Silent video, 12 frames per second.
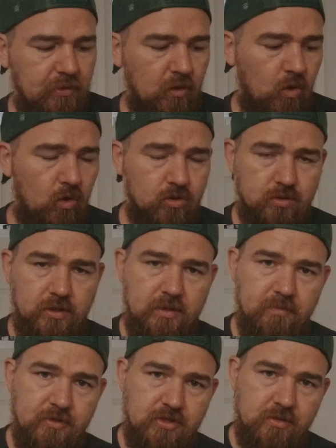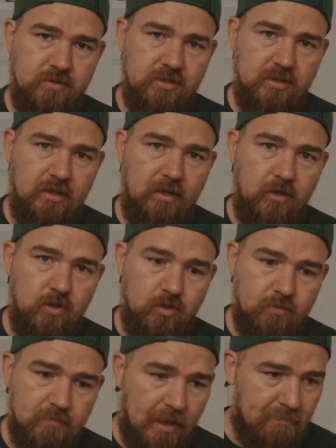but also can produce
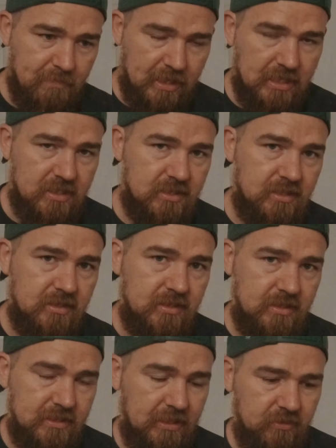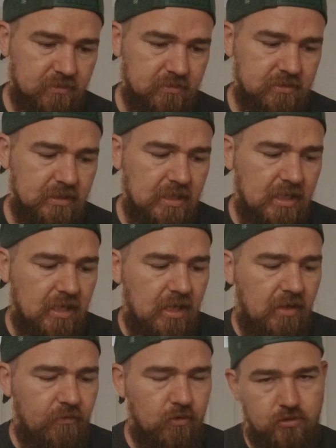amazing stills.
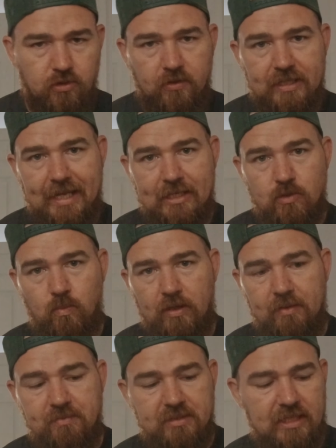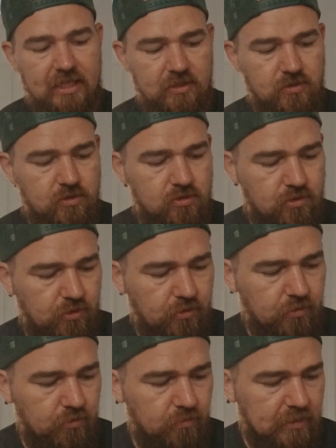Also got the S1 upstairs
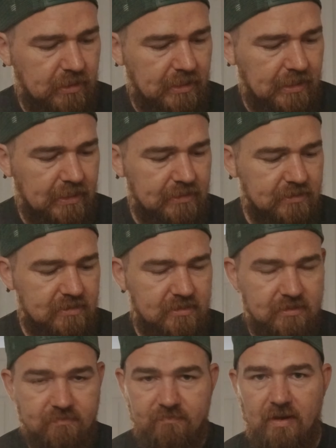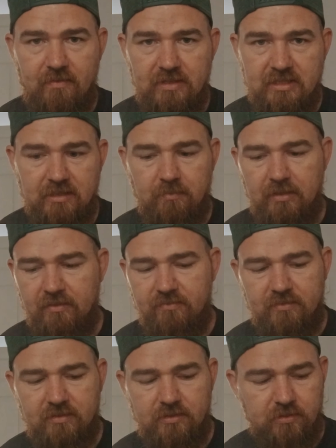too, and it's very similar
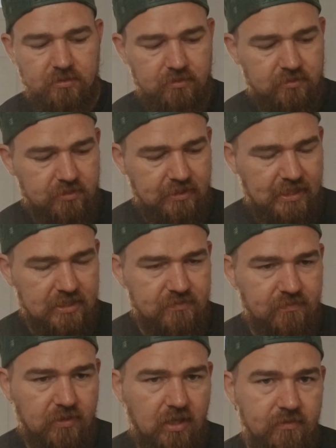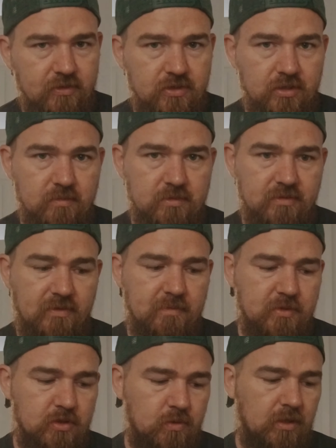to the S5 in terms of
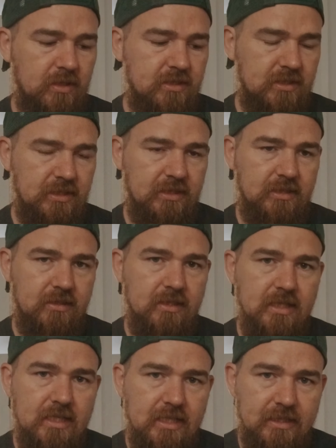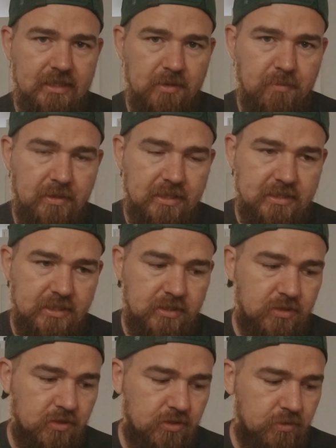image quality and the ability
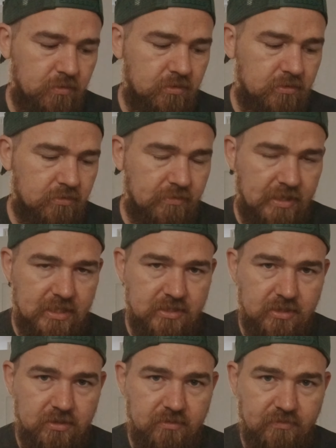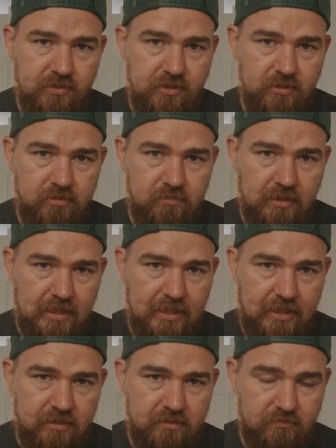to shoot crazy good video
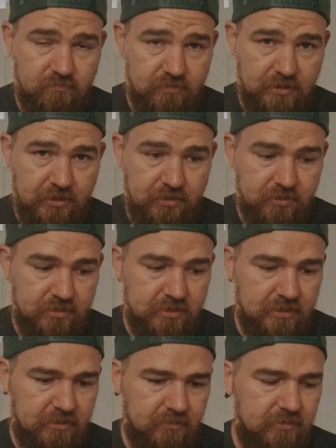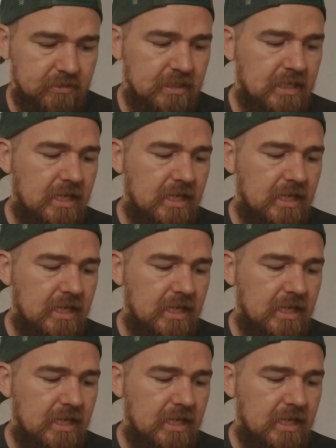and really good stills.